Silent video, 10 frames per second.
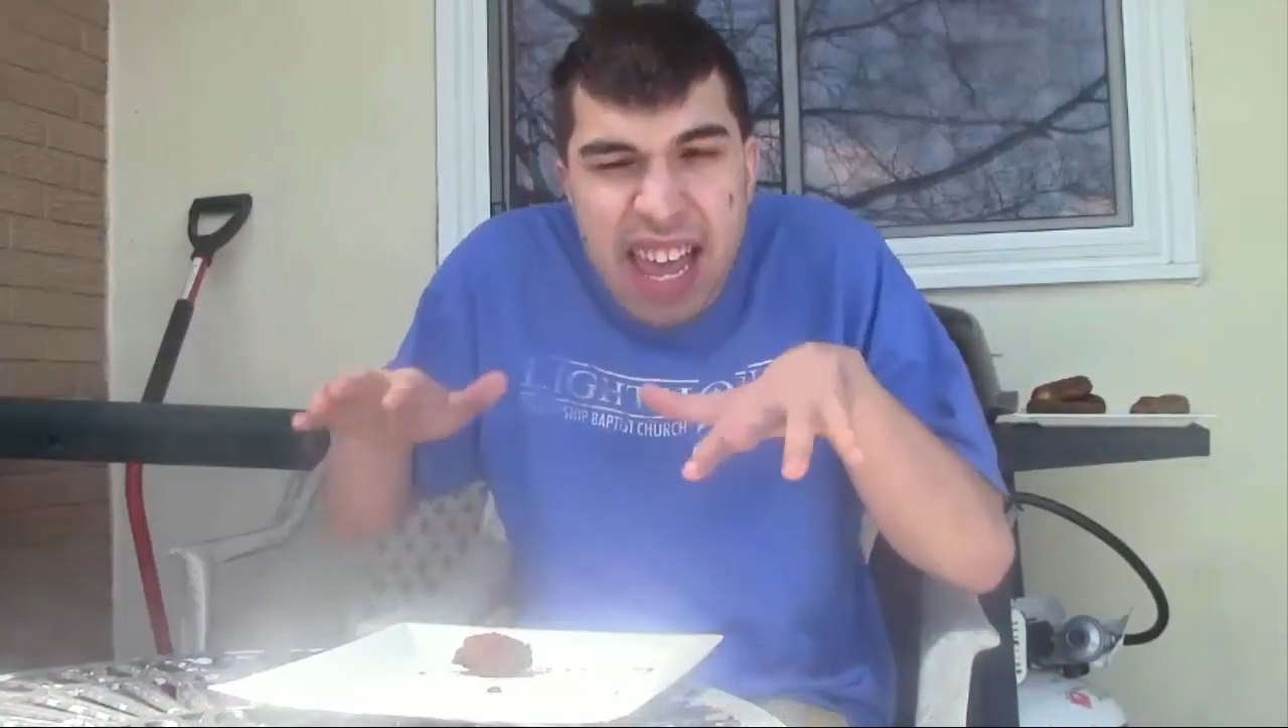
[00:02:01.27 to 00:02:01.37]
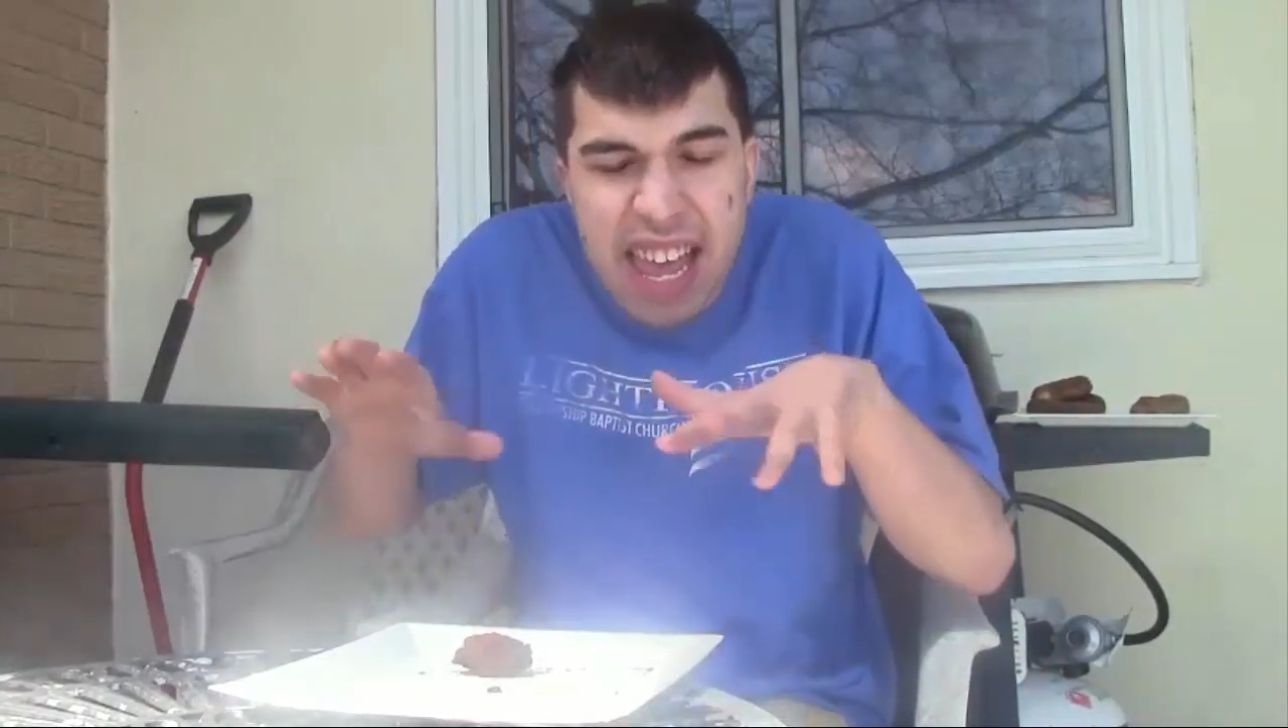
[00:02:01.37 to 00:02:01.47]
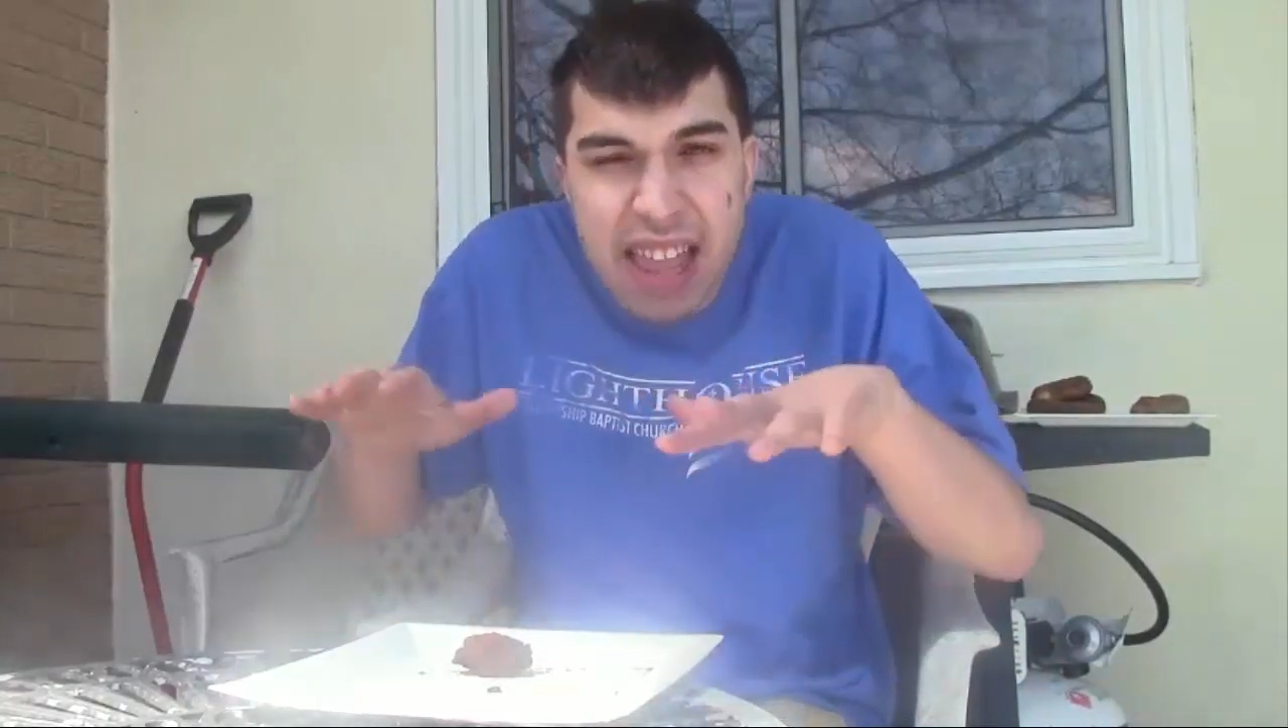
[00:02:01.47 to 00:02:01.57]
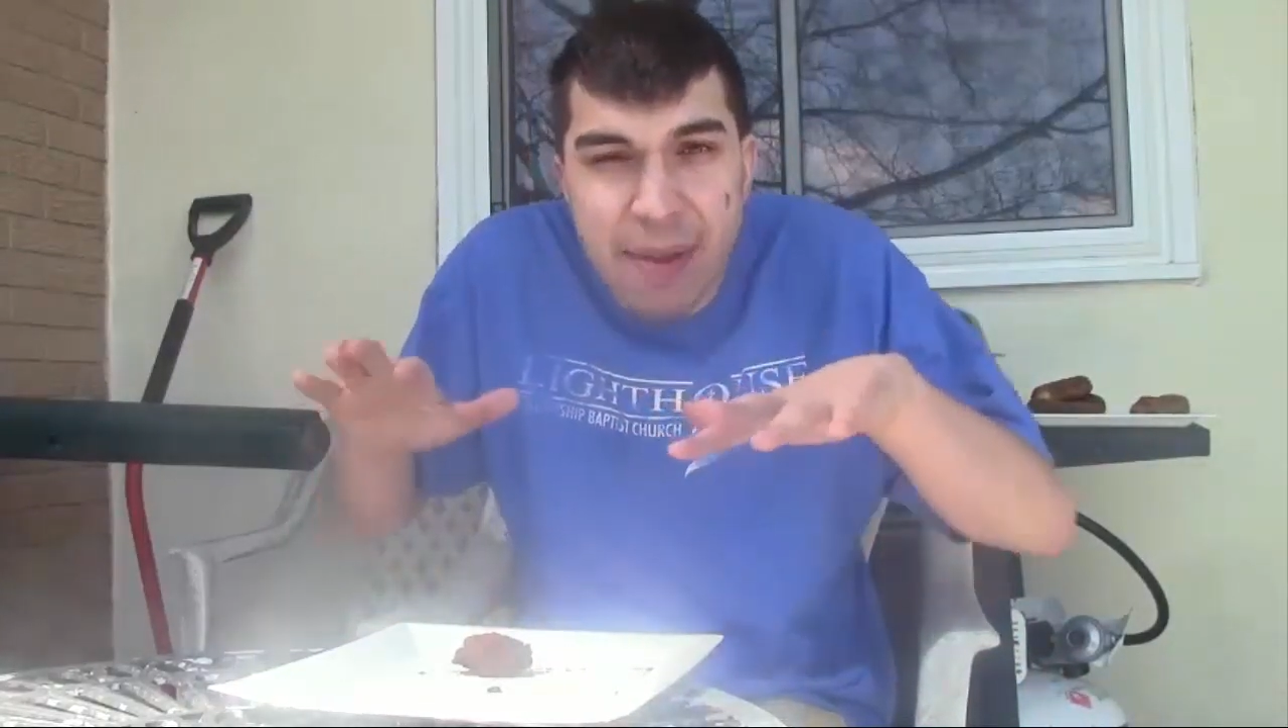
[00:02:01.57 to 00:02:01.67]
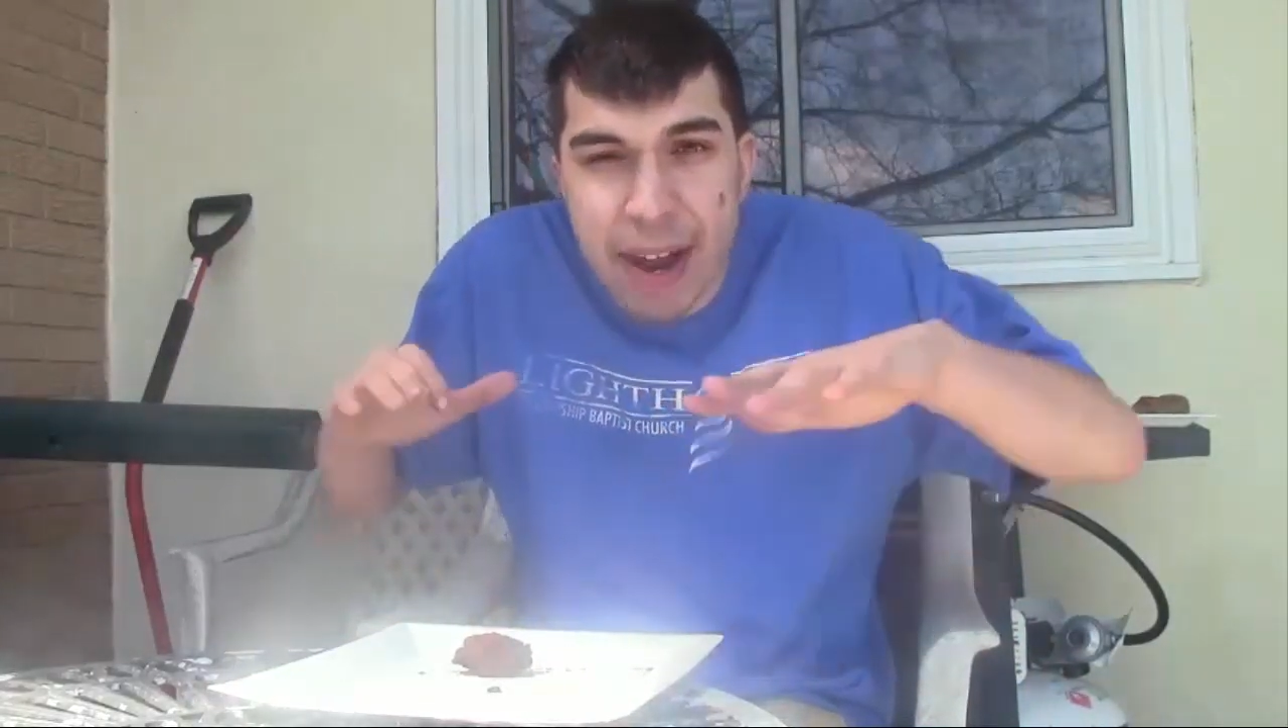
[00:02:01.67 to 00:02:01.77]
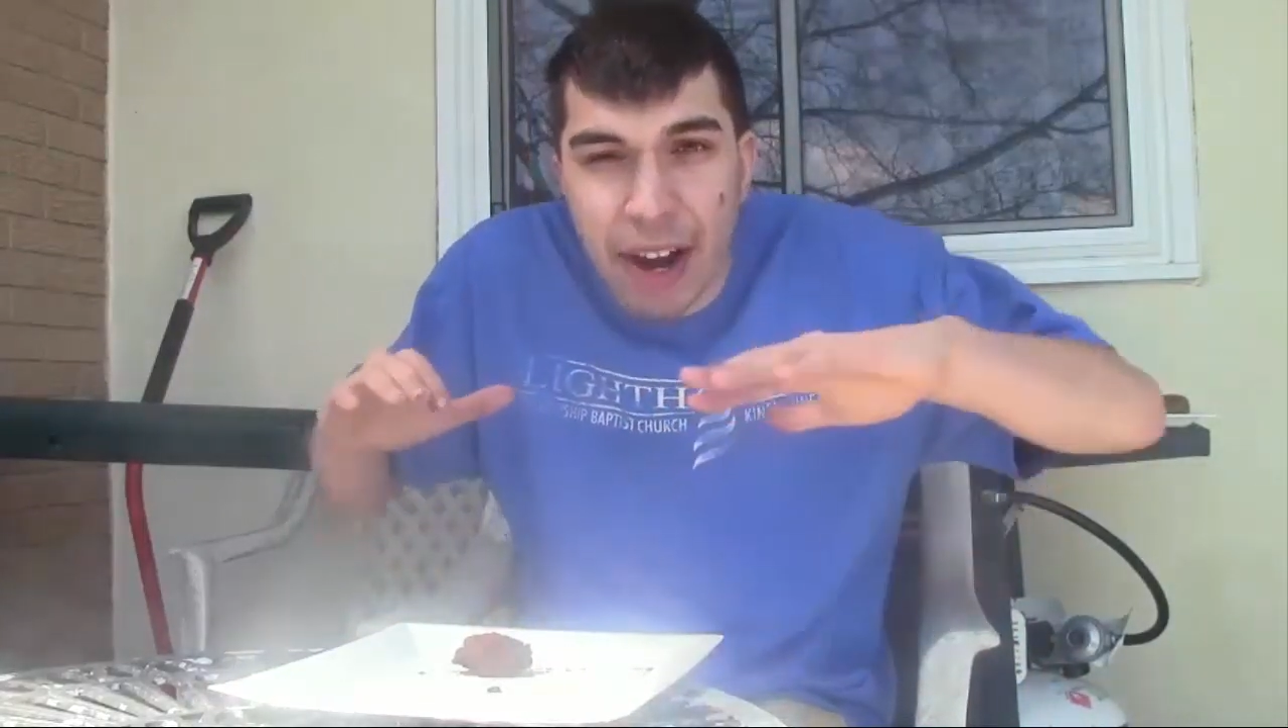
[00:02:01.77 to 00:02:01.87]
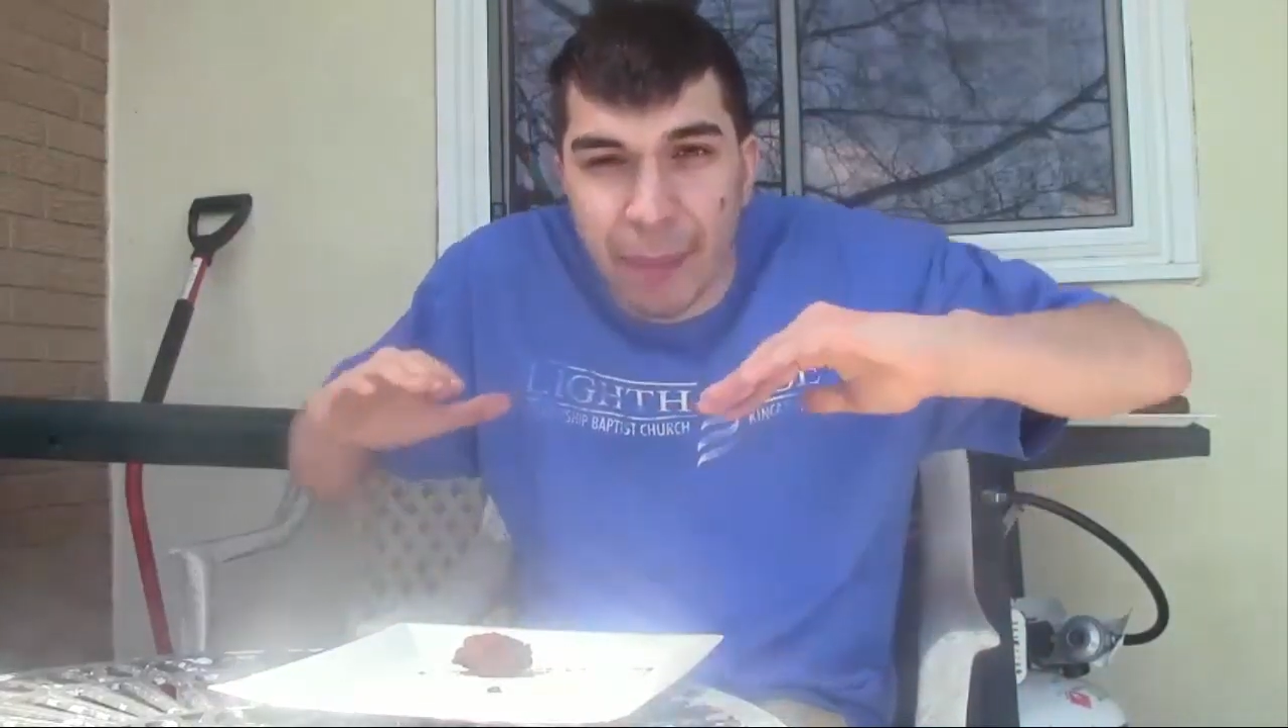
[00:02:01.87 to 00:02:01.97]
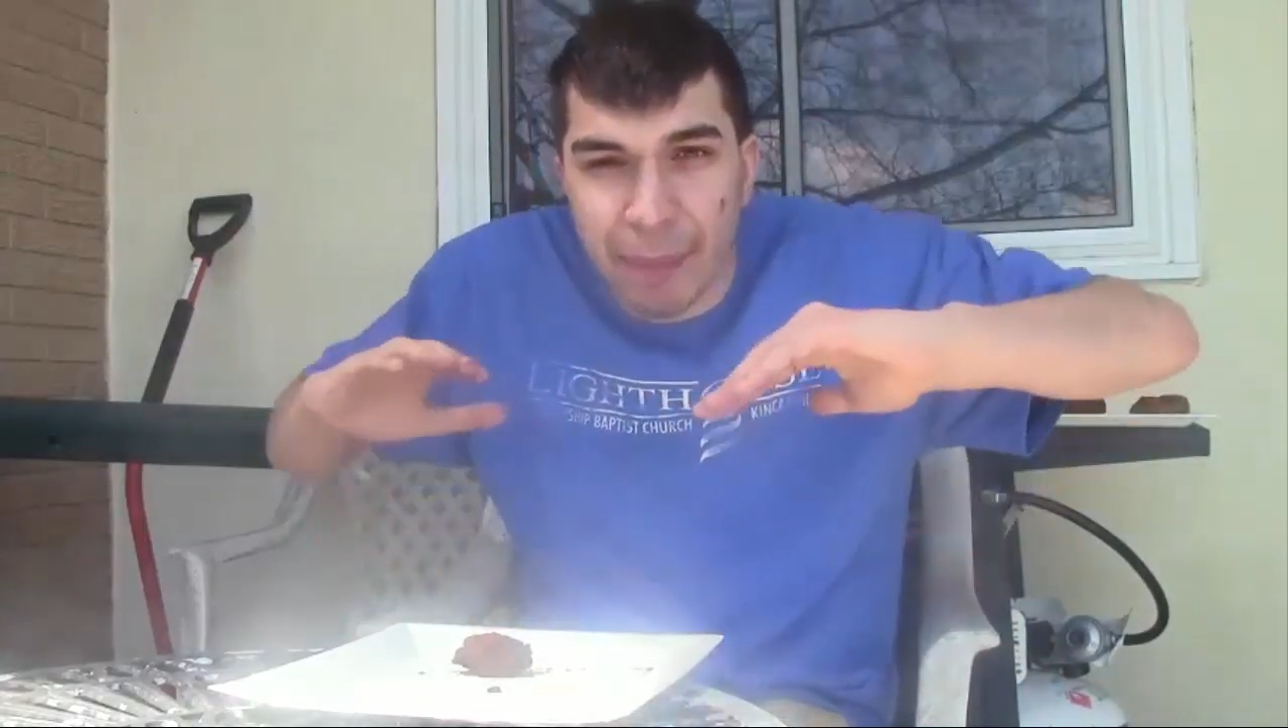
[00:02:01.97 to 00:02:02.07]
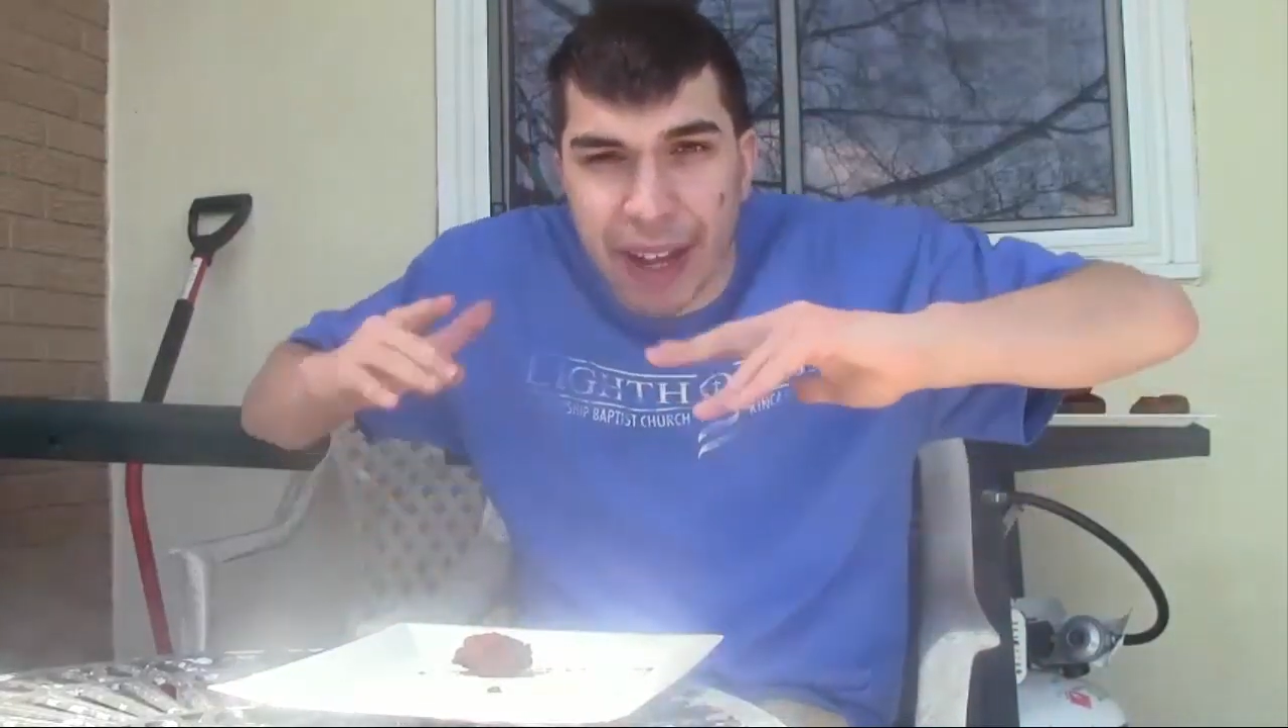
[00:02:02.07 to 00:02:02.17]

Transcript: in the middle.